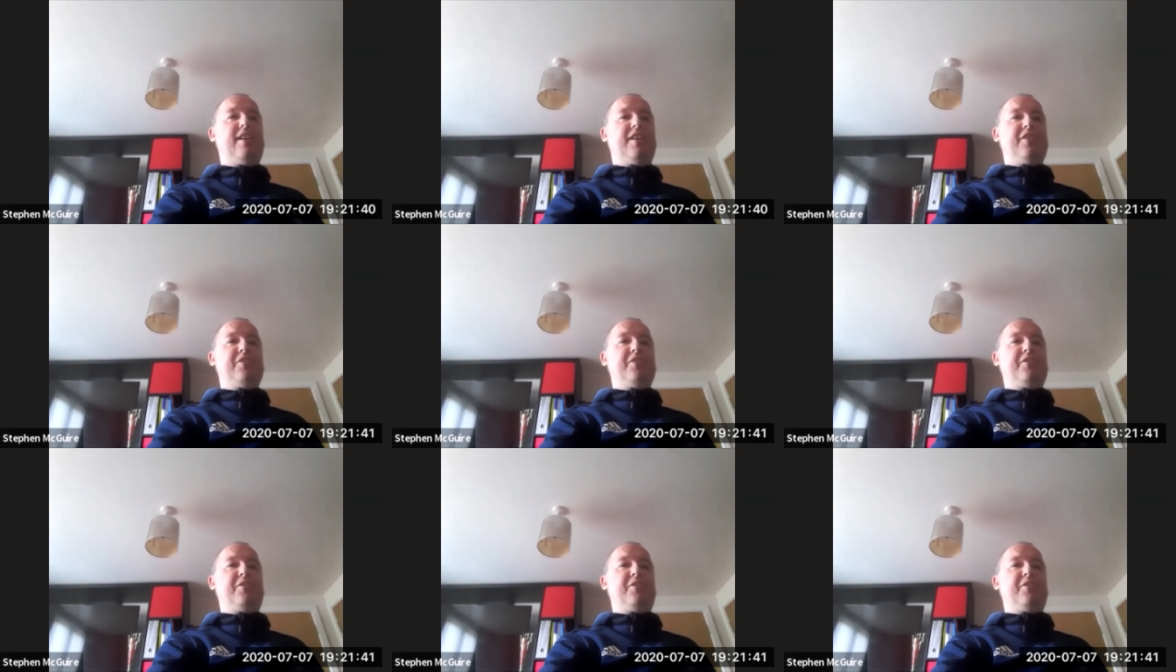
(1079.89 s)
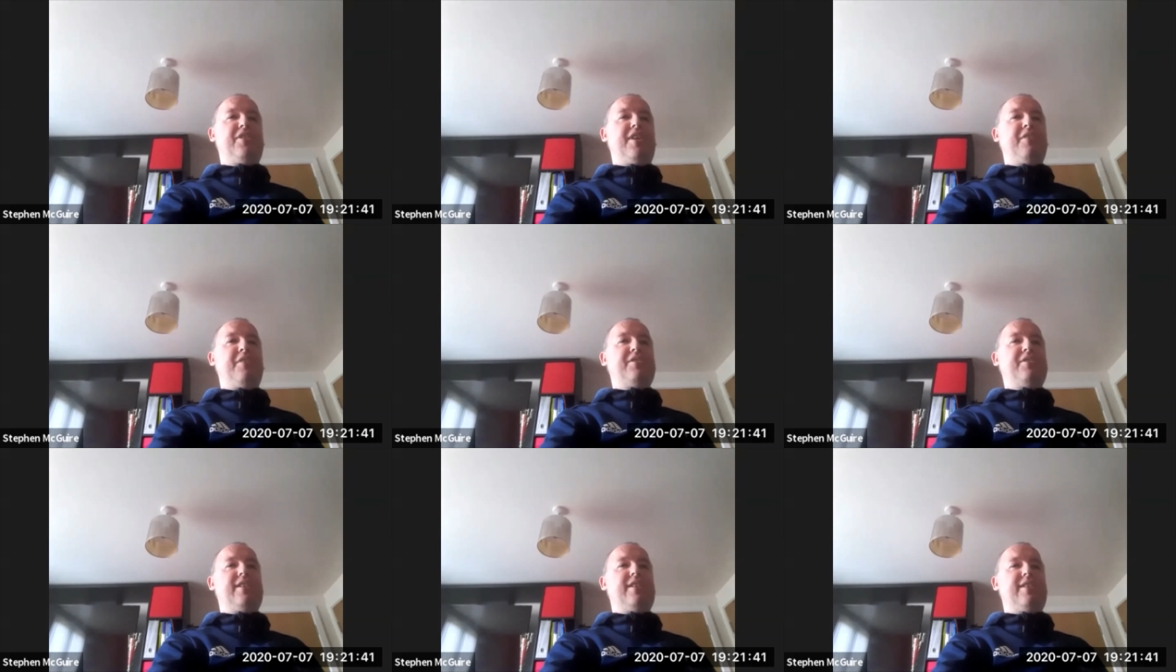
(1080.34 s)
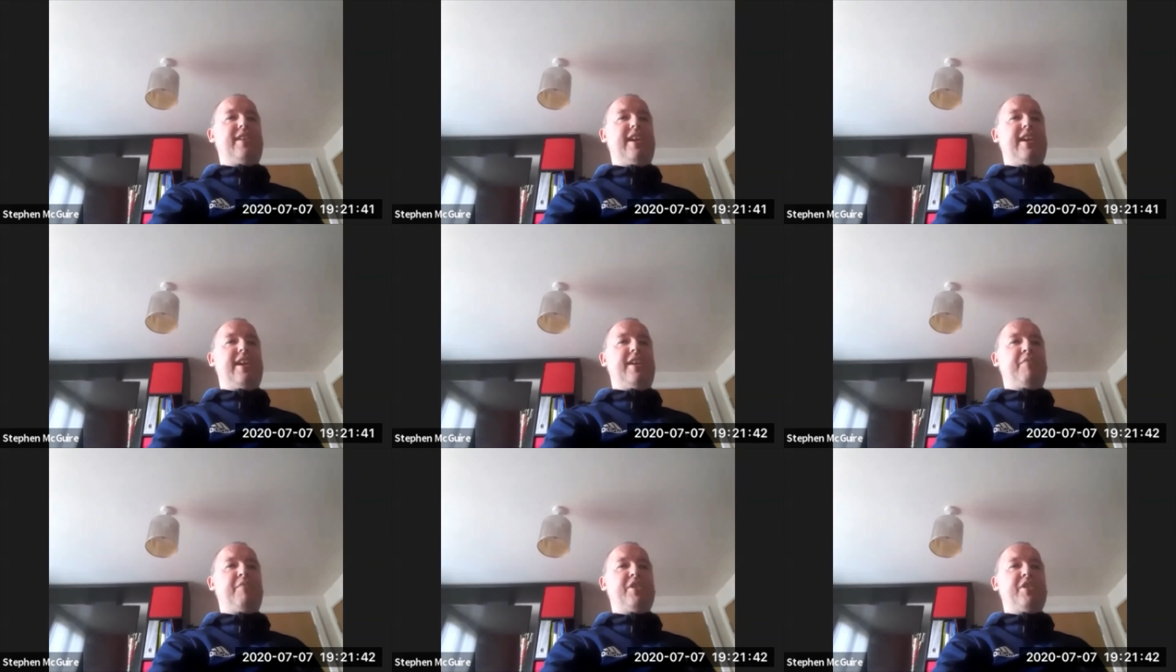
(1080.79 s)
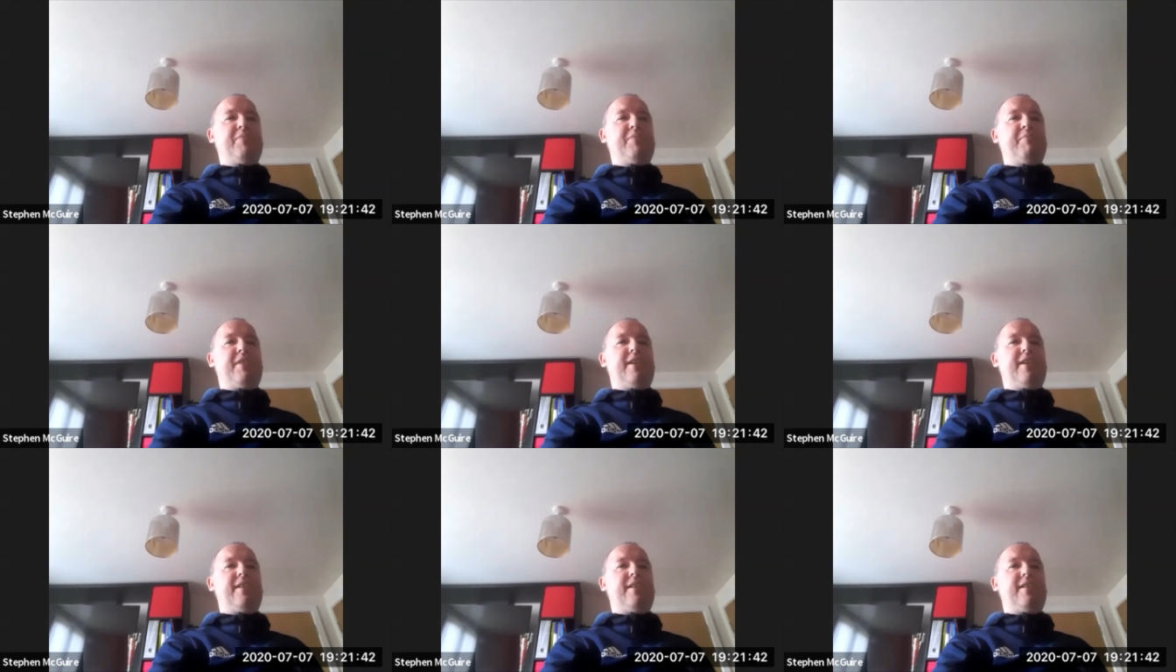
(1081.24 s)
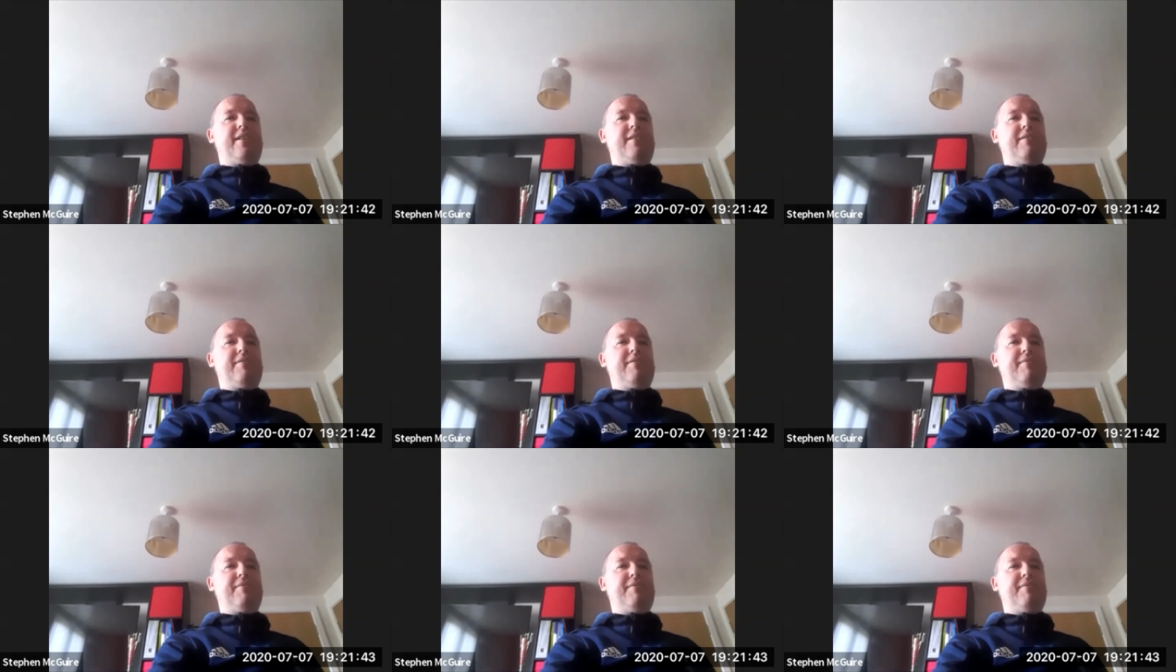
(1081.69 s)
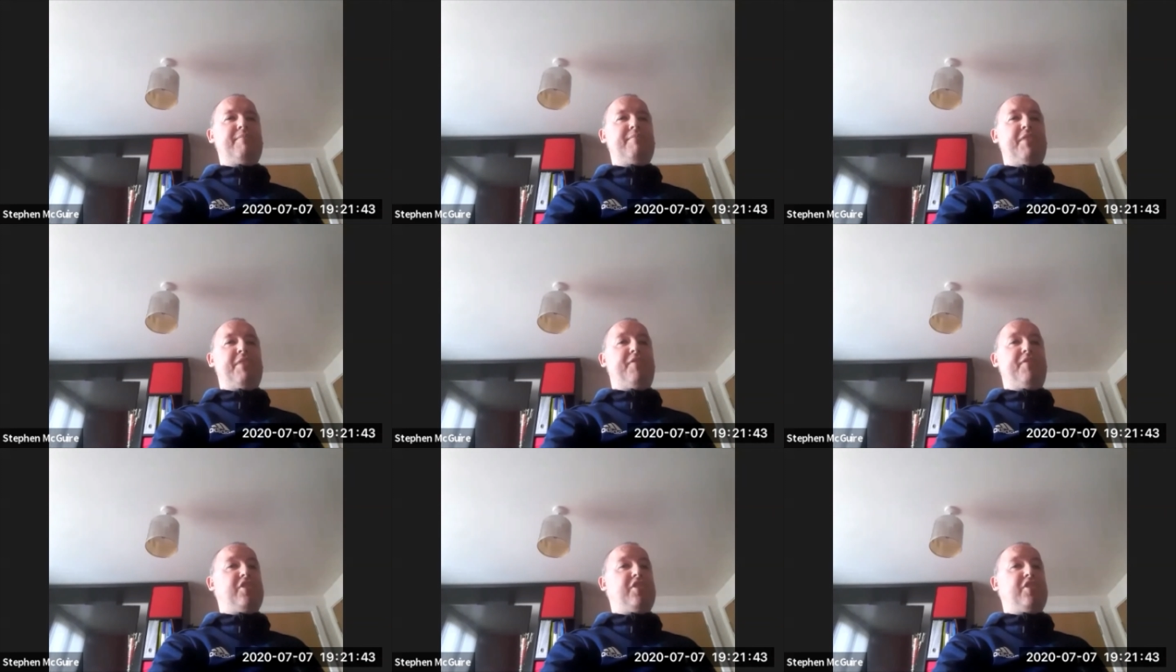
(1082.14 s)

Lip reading: So 2010 was my first